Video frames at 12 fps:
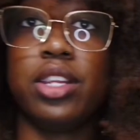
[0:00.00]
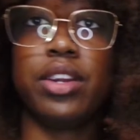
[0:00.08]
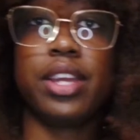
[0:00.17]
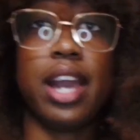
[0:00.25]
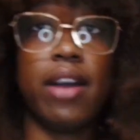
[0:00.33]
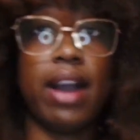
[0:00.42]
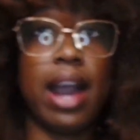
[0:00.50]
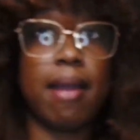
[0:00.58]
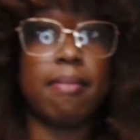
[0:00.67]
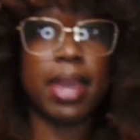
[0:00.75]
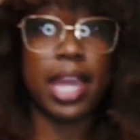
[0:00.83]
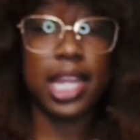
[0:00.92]
in learning how
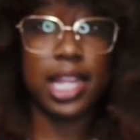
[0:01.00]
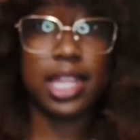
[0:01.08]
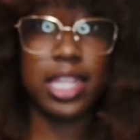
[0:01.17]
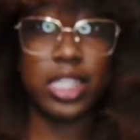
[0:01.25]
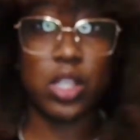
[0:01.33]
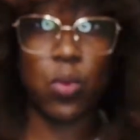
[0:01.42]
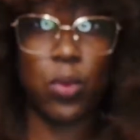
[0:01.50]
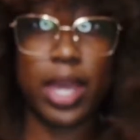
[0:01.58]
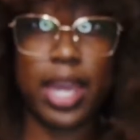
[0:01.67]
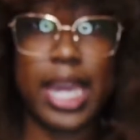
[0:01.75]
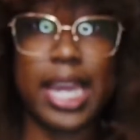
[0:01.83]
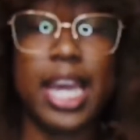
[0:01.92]
I made this
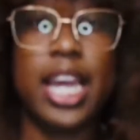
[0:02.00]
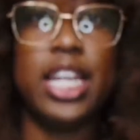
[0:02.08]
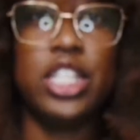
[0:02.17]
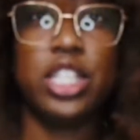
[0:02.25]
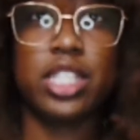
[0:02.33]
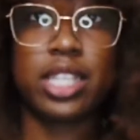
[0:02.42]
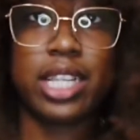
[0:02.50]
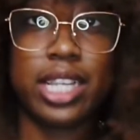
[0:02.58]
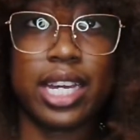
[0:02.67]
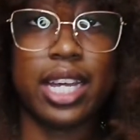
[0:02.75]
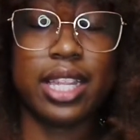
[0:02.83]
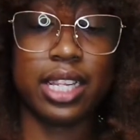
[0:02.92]
wig, just
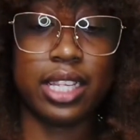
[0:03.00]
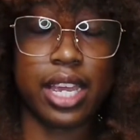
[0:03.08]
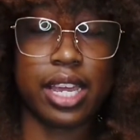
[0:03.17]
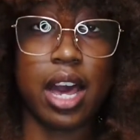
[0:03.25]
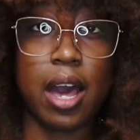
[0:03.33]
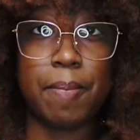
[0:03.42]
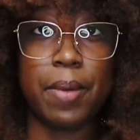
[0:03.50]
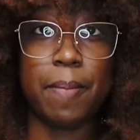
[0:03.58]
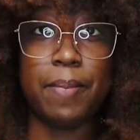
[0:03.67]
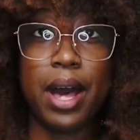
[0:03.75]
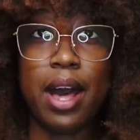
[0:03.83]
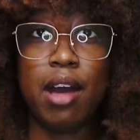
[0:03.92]
click the link up
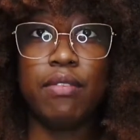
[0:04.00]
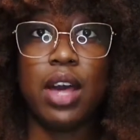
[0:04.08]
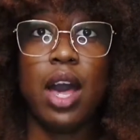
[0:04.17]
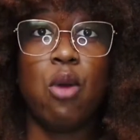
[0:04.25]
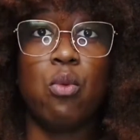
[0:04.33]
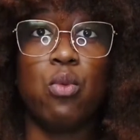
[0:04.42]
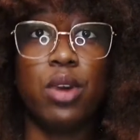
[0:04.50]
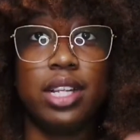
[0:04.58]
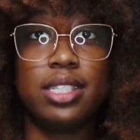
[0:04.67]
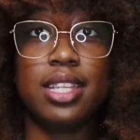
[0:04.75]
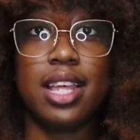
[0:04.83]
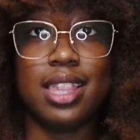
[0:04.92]
above
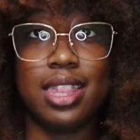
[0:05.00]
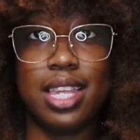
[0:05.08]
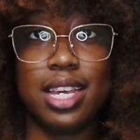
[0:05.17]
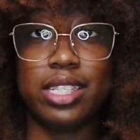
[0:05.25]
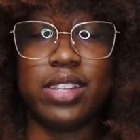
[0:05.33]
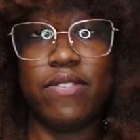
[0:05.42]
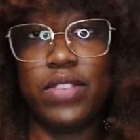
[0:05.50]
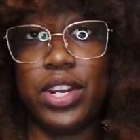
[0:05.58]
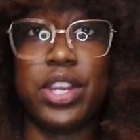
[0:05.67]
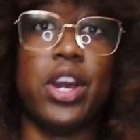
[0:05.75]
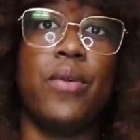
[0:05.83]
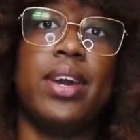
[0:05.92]
once this
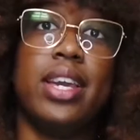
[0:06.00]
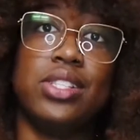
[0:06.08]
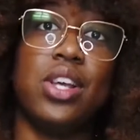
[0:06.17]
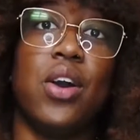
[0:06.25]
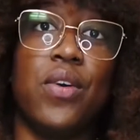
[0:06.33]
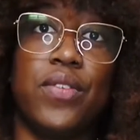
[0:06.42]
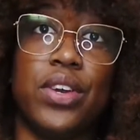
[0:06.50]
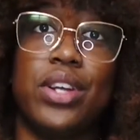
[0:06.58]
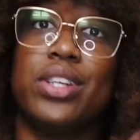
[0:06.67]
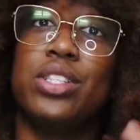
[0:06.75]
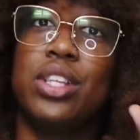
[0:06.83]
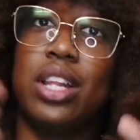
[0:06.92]
video is
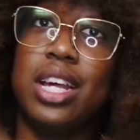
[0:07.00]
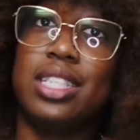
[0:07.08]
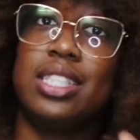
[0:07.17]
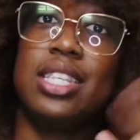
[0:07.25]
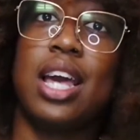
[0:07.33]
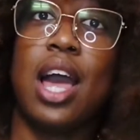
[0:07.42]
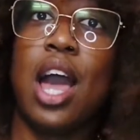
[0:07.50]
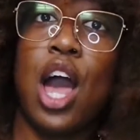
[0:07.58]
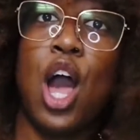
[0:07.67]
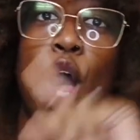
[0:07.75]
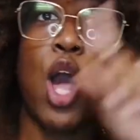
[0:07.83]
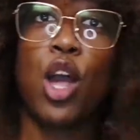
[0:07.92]
over. So let's
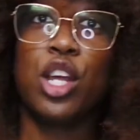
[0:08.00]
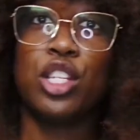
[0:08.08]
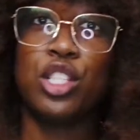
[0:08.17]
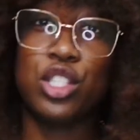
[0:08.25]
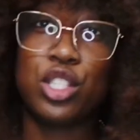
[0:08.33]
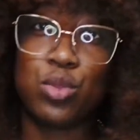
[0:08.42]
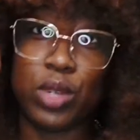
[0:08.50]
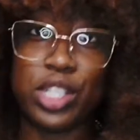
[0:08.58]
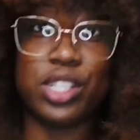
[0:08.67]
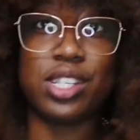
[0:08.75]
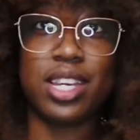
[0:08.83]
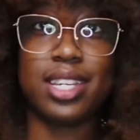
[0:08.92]

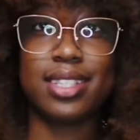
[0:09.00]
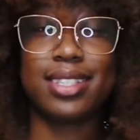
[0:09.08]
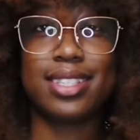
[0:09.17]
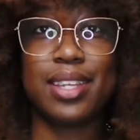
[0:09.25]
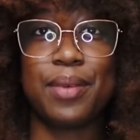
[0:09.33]
switch scenes.